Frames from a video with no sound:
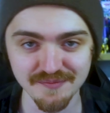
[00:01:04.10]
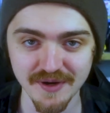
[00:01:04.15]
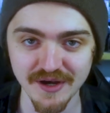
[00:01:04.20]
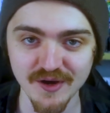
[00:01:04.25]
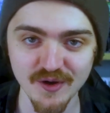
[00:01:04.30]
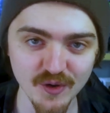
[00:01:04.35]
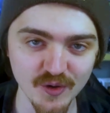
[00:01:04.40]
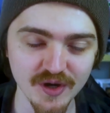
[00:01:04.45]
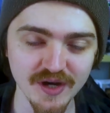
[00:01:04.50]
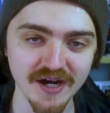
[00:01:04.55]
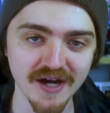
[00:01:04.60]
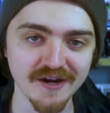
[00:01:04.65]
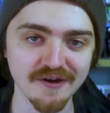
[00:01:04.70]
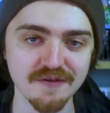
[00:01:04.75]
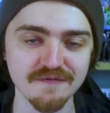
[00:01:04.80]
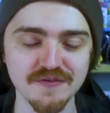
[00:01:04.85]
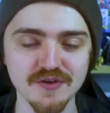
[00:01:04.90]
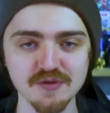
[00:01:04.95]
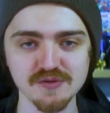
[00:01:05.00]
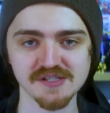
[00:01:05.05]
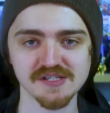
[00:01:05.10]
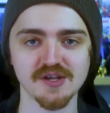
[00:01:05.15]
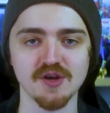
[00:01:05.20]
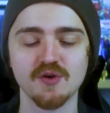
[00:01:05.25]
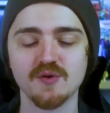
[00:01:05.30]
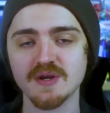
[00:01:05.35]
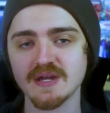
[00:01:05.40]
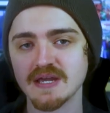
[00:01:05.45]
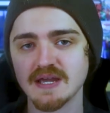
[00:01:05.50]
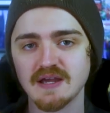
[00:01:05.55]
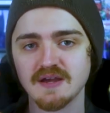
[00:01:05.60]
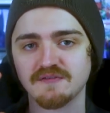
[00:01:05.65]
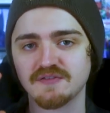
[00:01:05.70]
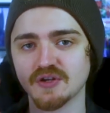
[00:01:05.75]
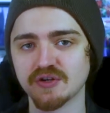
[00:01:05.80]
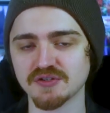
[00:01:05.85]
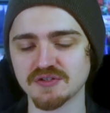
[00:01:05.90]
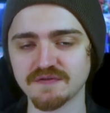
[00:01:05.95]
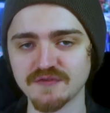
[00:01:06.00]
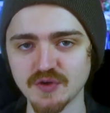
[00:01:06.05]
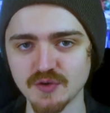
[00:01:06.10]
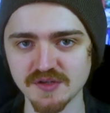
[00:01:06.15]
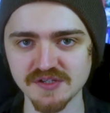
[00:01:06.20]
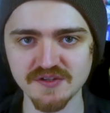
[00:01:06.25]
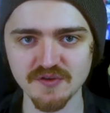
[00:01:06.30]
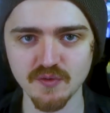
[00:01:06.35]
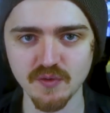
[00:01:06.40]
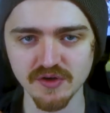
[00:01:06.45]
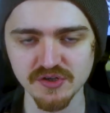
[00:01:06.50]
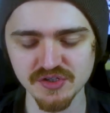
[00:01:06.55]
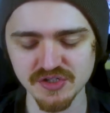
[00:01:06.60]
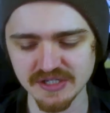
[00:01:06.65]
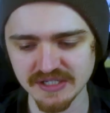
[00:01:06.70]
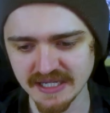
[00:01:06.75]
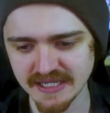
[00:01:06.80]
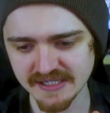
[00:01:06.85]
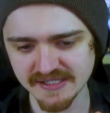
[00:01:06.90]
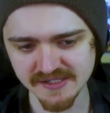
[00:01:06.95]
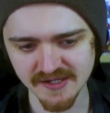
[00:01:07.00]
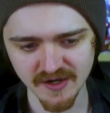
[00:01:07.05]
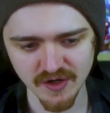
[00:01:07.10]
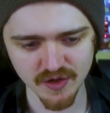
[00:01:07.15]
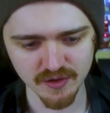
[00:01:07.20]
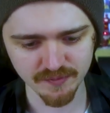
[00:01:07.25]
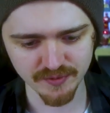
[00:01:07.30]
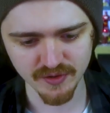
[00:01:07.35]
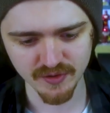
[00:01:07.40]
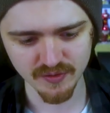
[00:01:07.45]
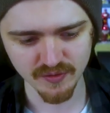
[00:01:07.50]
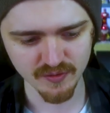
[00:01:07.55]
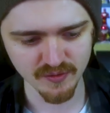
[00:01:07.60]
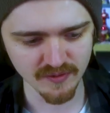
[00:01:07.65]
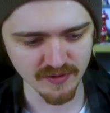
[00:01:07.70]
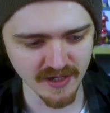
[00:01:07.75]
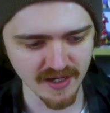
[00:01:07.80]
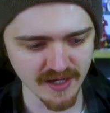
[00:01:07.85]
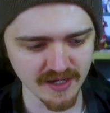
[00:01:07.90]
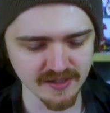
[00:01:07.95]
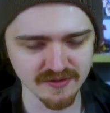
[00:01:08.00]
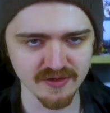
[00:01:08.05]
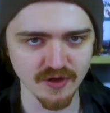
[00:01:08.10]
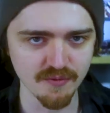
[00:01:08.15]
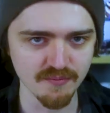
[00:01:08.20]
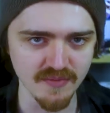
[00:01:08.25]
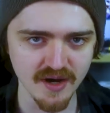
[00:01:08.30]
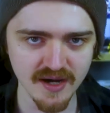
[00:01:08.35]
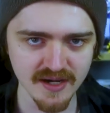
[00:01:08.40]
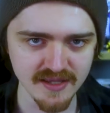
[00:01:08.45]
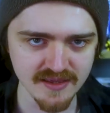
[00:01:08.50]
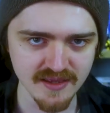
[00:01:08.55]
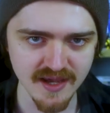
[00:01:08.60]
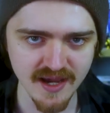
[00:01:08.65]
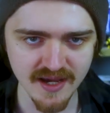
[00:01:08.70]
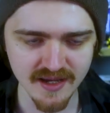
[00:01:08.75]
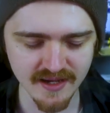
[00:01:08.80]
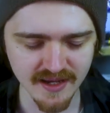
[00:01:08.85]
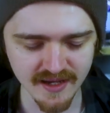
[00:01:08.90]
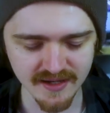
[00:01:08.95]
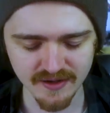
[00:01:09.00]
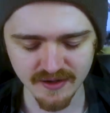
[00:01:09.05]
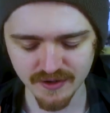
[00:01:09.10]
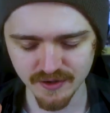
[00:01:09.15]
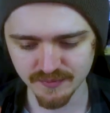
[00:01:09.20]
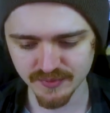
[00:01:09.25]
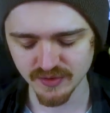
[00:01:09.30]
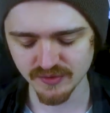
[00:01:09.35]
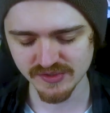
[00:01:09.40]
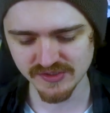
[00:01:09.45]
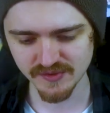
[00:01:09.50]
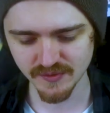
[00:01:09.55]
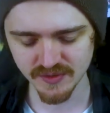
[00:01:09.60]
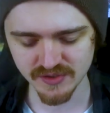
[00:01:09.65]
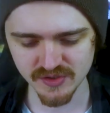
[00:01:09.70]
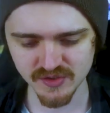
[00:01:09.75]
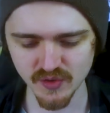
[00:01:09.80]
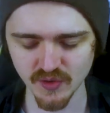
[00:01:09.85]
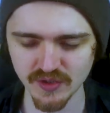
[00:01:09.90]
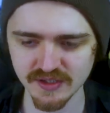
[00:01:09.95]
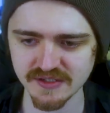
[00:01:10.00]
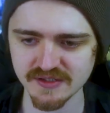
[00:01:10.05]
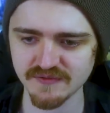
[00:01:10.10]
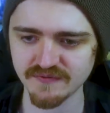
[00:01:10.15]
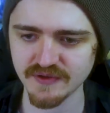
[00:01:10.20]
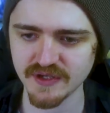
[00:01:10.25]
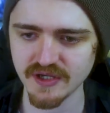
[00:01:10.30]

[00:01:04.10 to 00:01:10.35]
with my Hawkeye review. So for those of you who are still watching this, I hope you uh, don't mind that. And I hope you still enjoy this